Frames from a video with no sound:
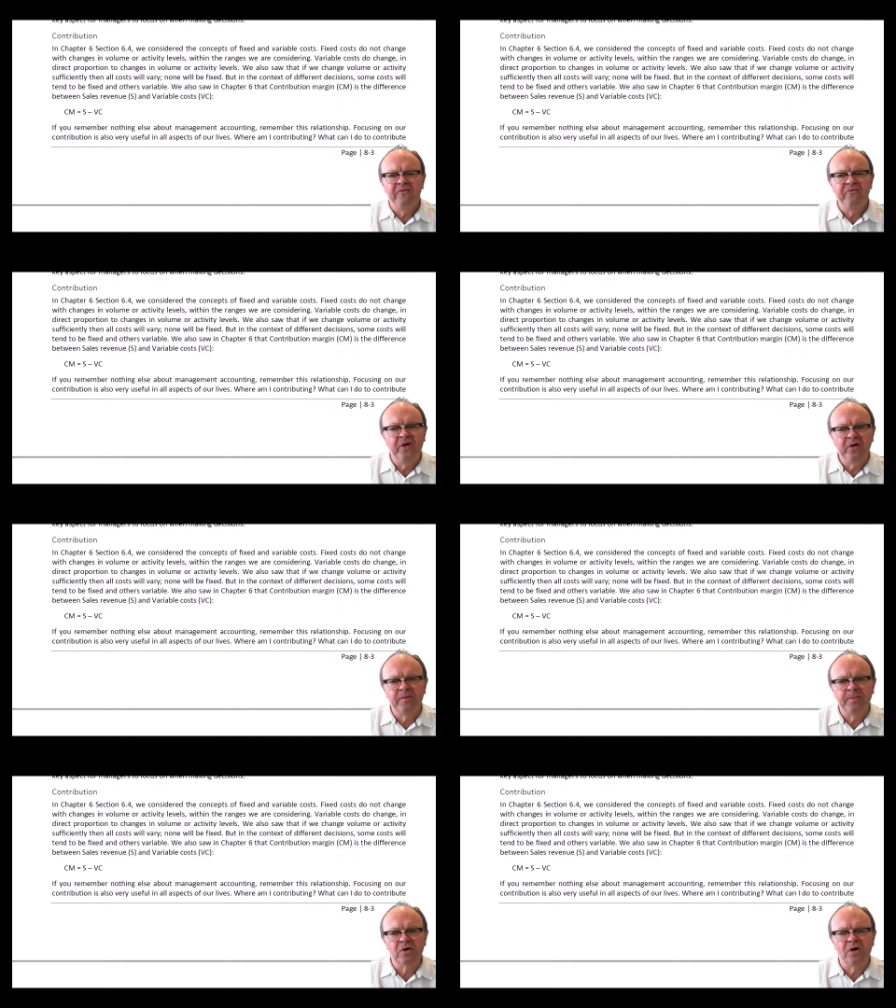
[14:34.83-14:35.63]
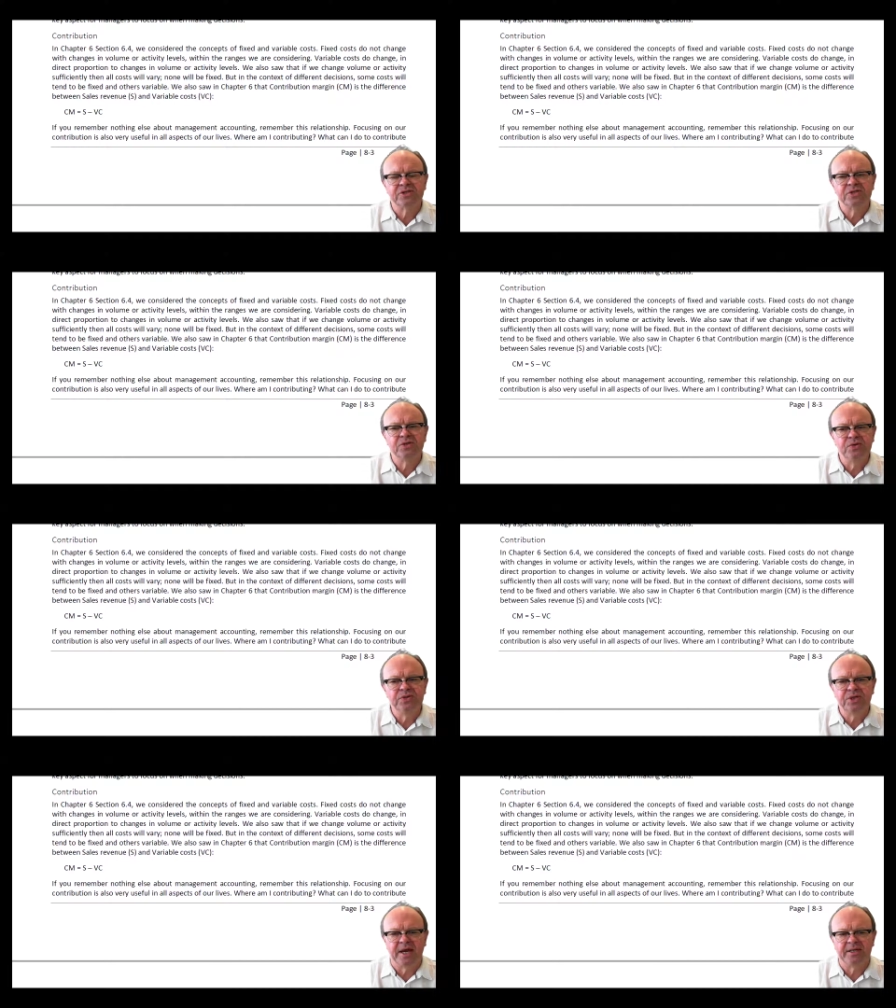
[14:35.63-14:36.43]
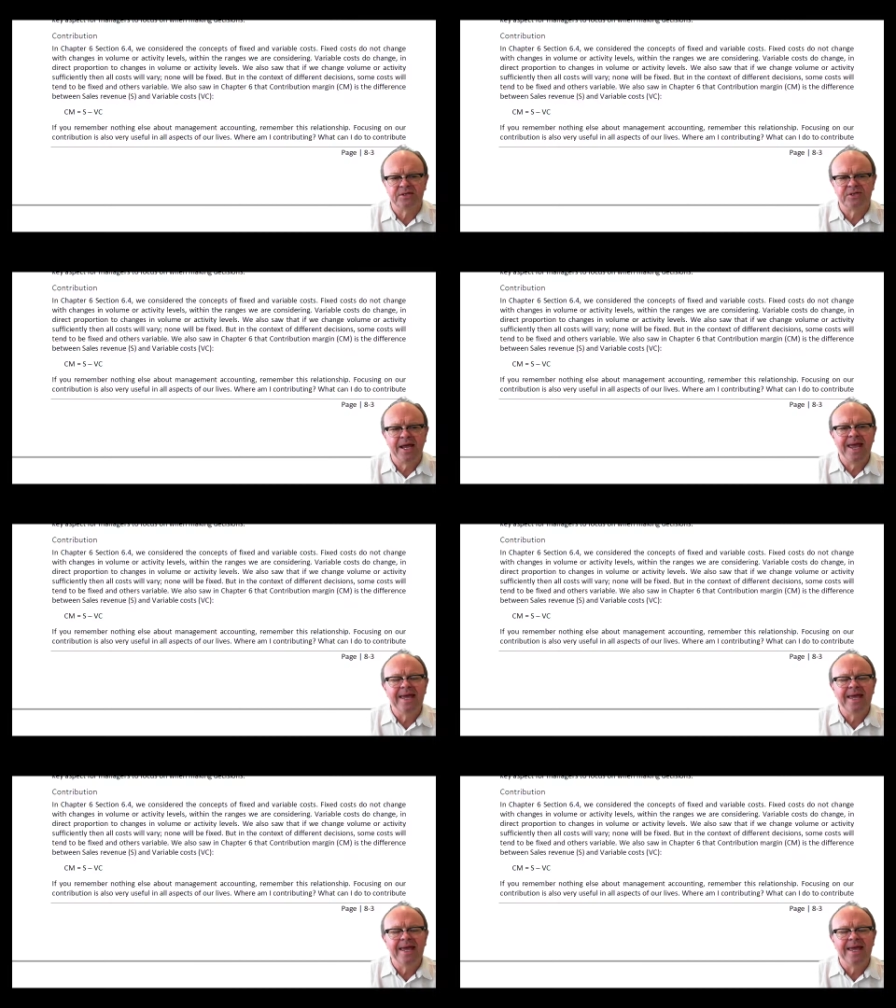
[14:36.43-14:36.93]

Variable costs do change